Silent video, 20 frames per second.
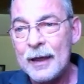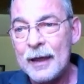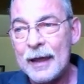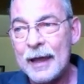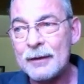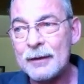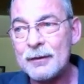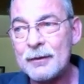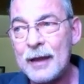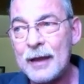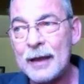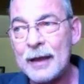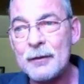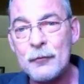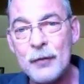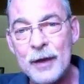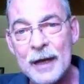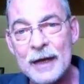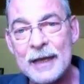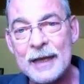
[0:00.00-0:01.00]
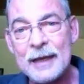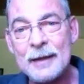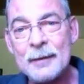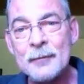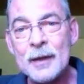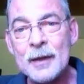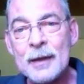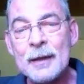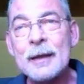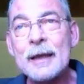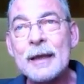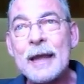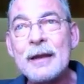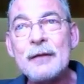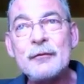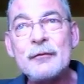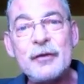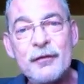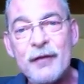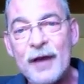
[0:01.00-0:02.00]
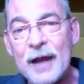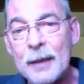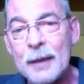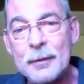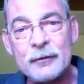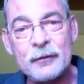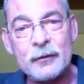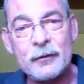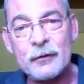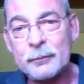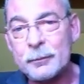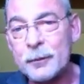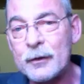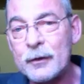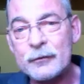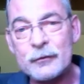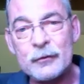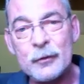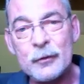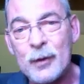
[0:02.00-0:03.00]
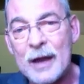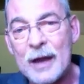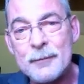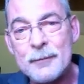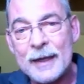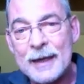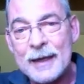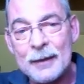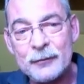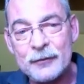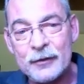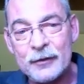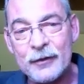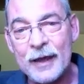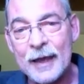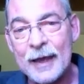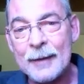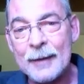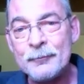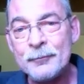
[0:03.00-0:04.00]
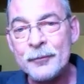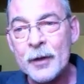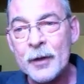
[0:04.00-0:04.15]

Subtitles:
and really kind of develop into this person who I've become today,